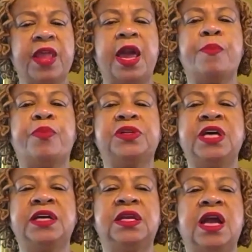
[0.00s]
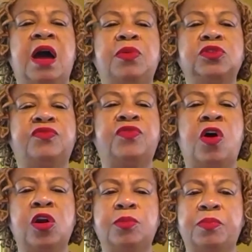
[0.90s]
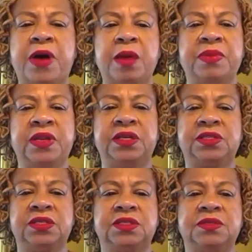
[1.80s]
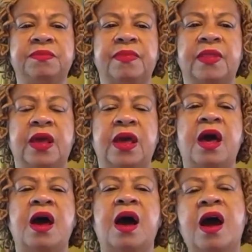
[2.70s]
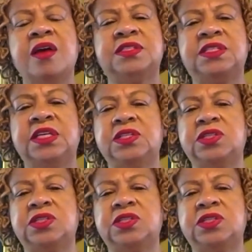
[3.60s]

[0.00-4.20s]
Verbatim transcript: and protecting our most vulnerable populations. Our city's